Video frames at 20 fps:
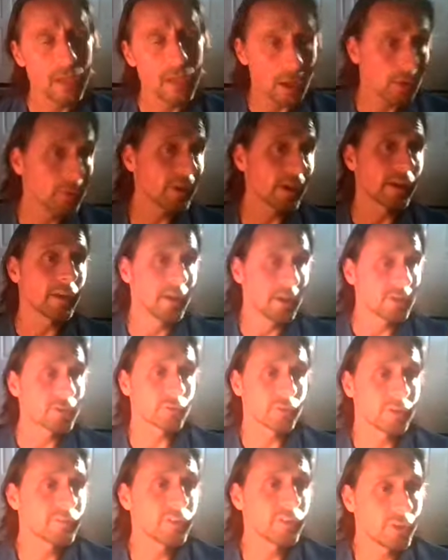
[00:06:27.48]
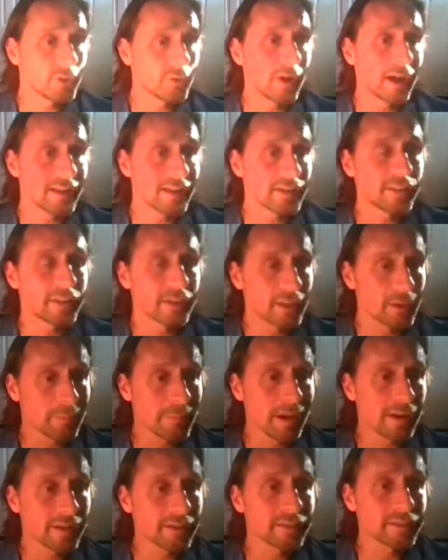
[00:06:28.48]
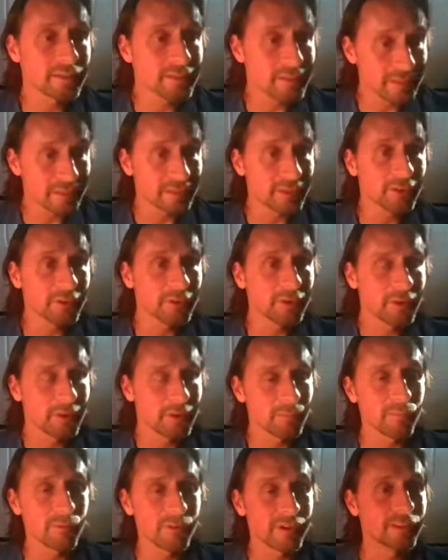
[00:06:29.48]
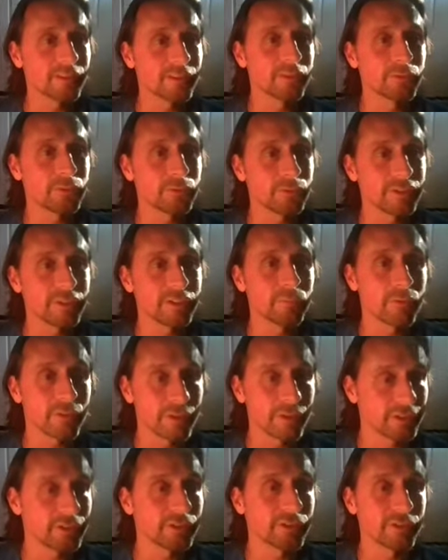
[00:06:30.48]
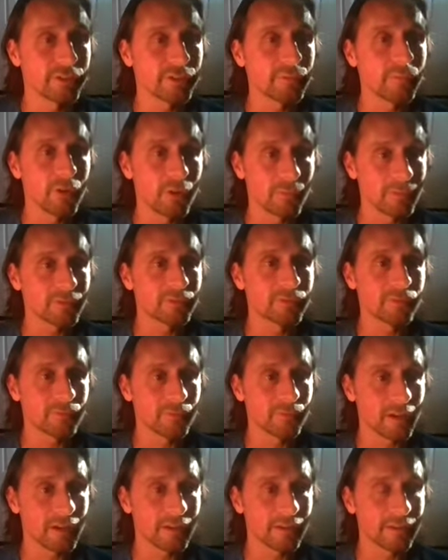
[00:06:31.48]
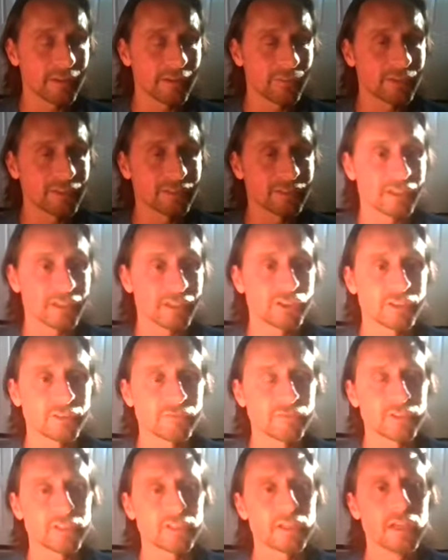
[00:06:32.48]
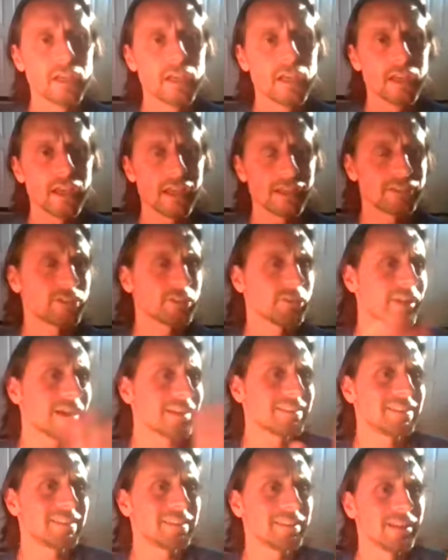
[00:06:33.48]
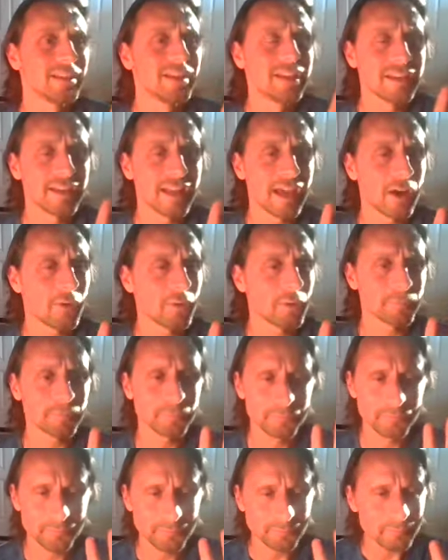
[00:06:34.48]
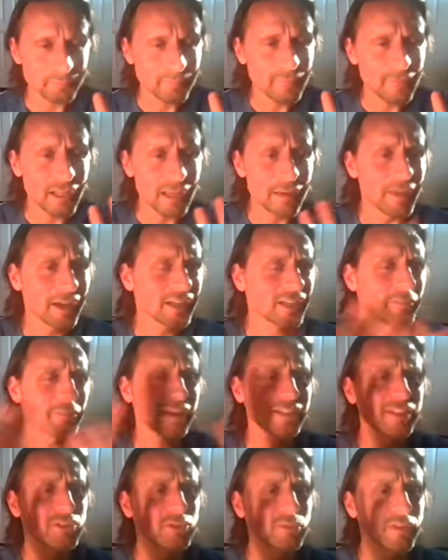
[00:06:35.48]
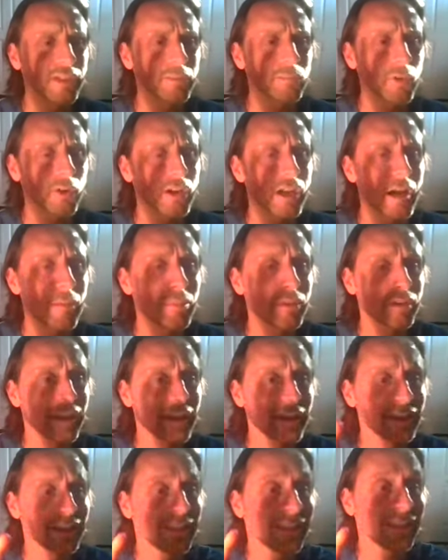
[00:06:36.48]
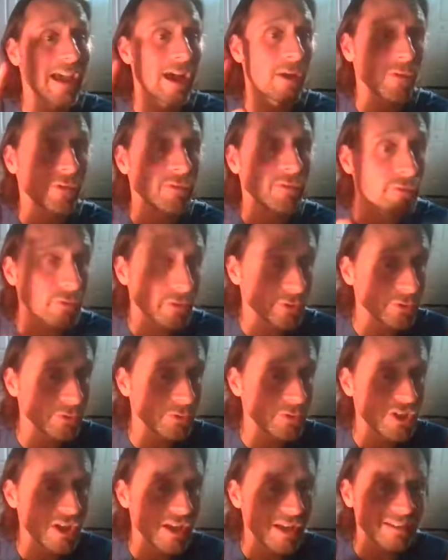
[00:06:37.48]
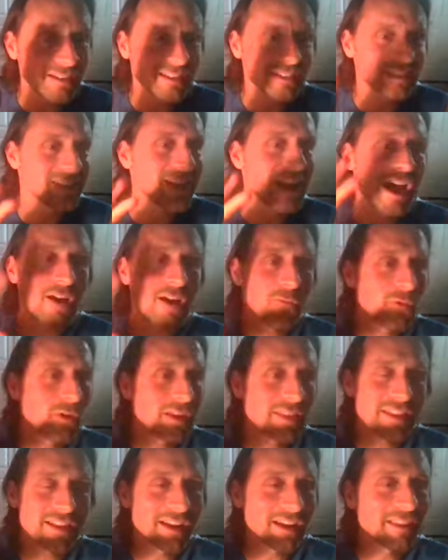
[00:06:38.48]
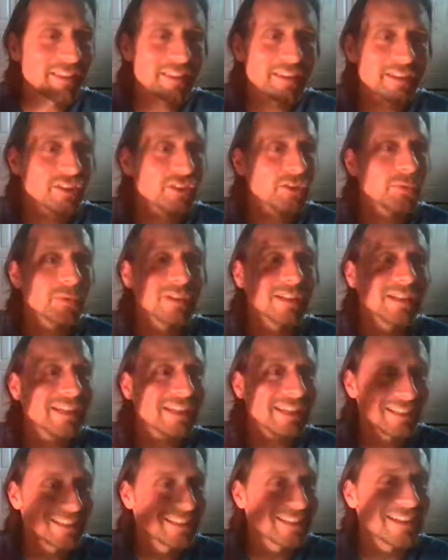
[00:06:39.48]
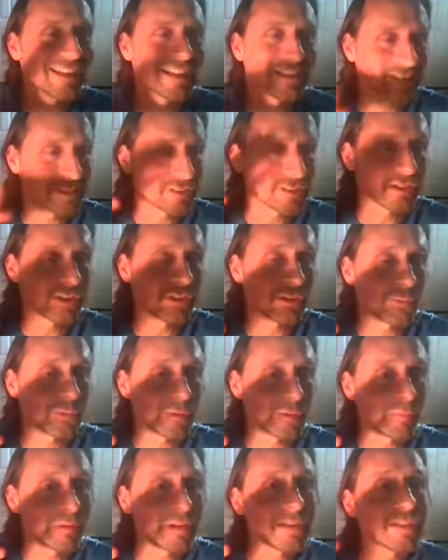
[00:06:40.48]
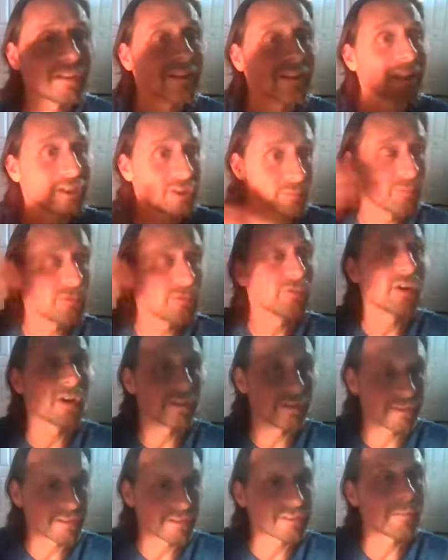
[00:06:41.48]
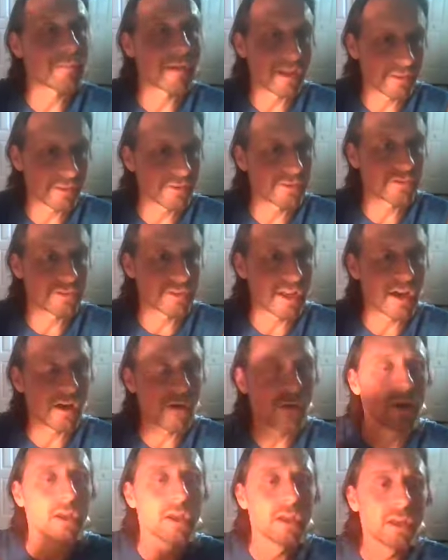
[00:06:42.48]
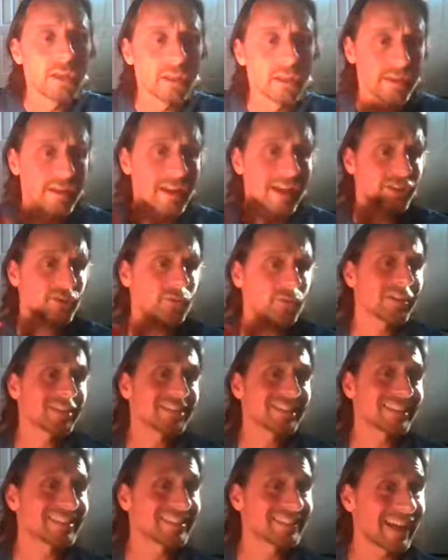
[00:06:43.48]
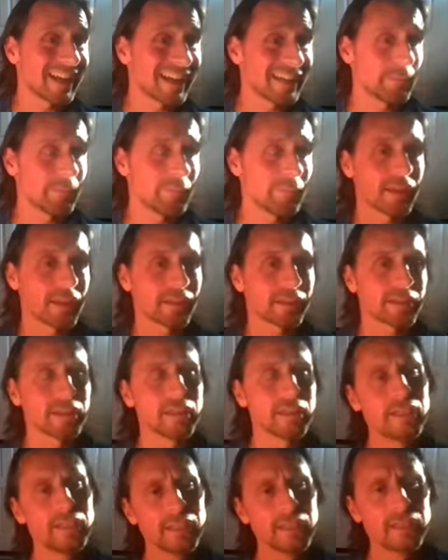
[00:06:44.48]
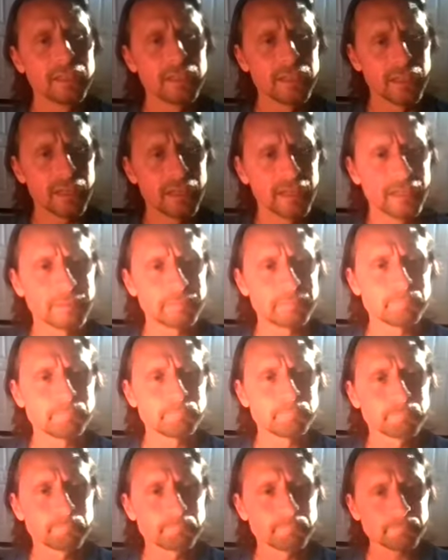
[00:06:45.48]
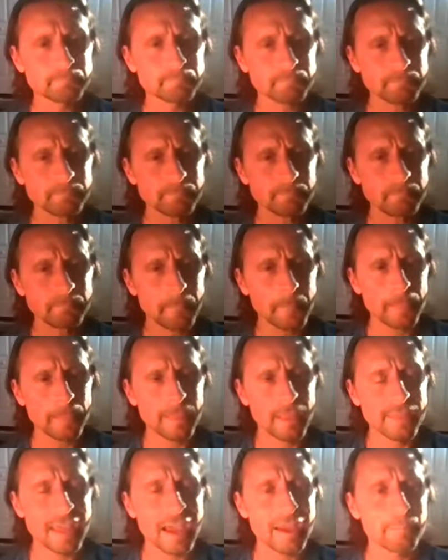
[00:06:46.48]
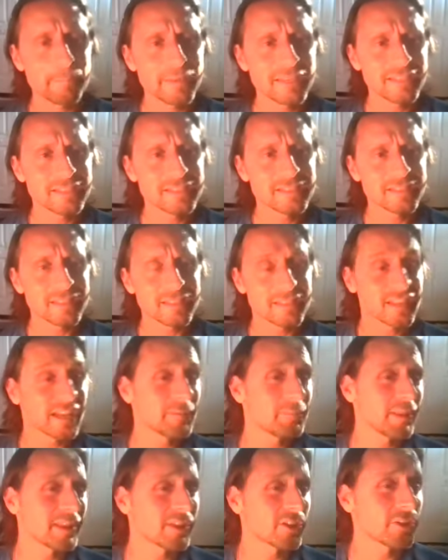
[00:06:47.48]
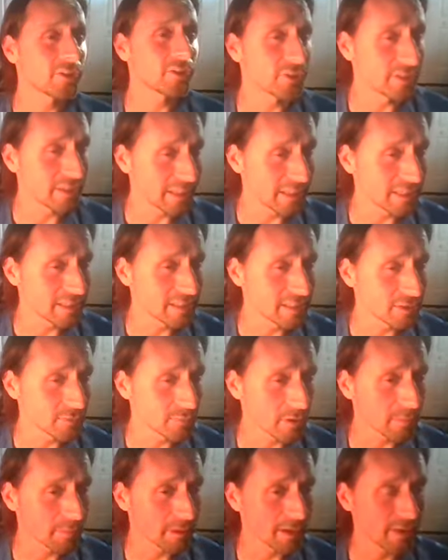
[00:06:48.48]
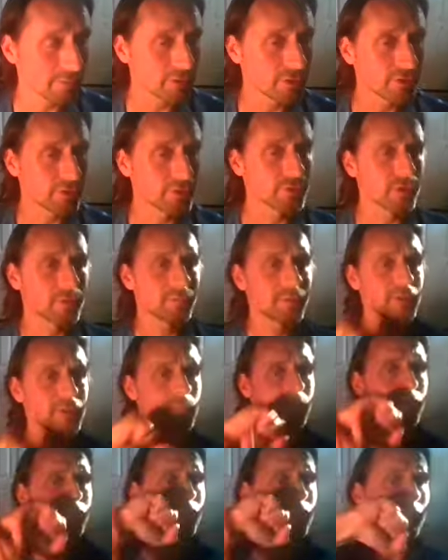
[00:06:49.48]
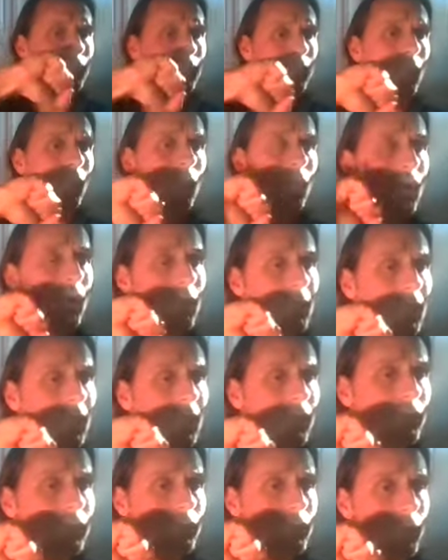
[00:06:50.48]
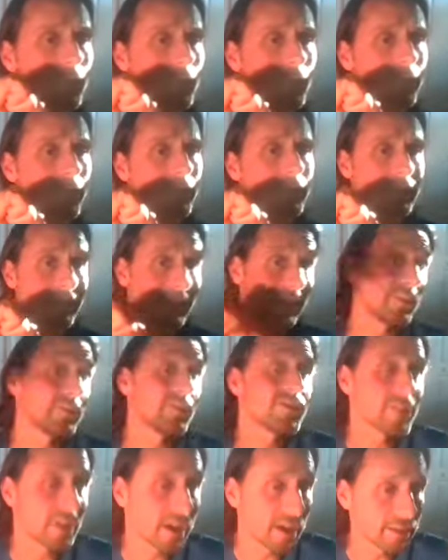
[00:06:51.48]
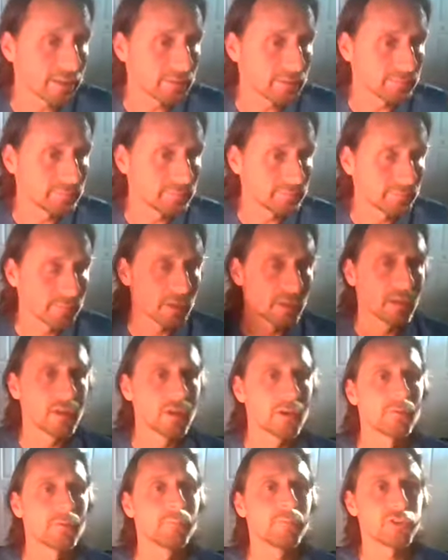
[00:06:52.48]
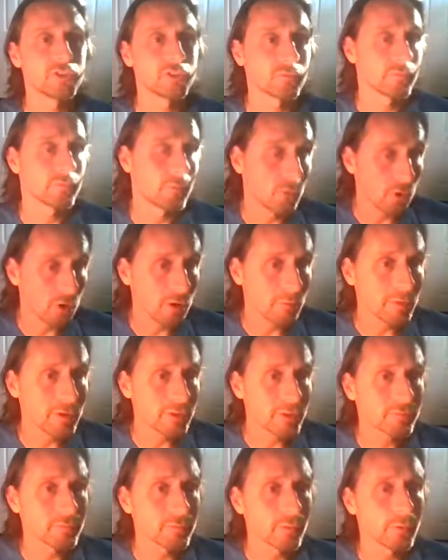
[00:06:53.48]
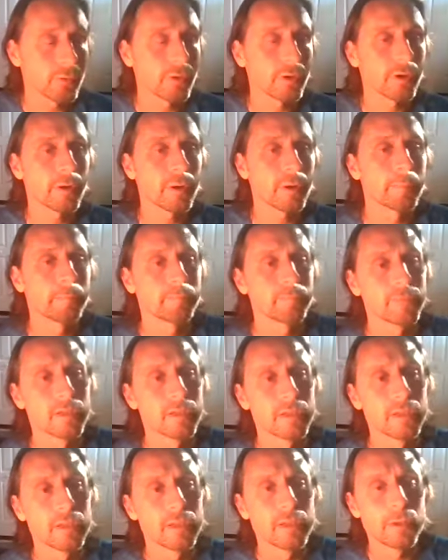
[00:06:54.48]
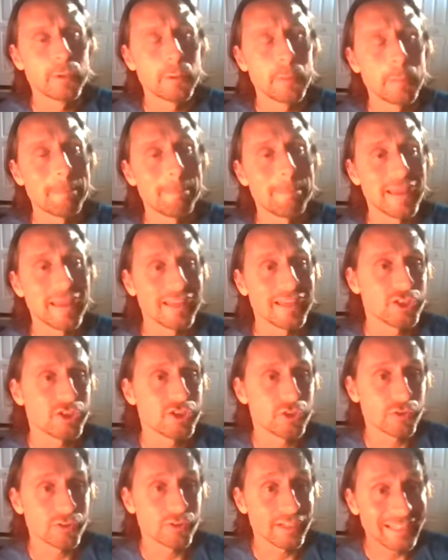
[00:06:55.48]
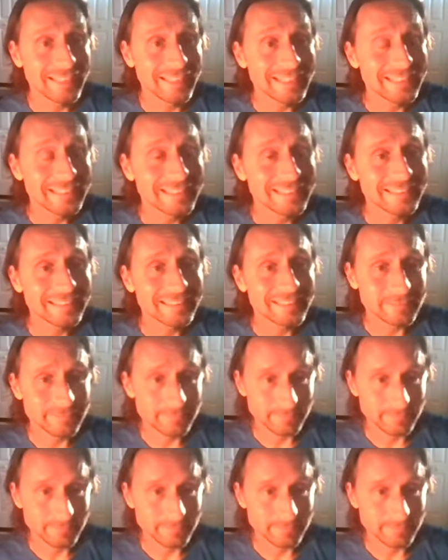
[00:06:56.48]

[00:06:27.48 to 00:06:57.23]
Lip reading: Okay, so even you had to think about it. The singer breather who did pretty good the moment that we said shifted, and so that's it. Now, I'm not going to make this one any more complicated. That one for you, Jen, is not one that I think you would need to necessarily repeat. Let's move on to some others now. The next one is a side plank. Um, that means a side plank on your knees is what I'm going to have you do. So it means put your forearm on the floor, lay on your side, put your forearm on the floor, bend your knees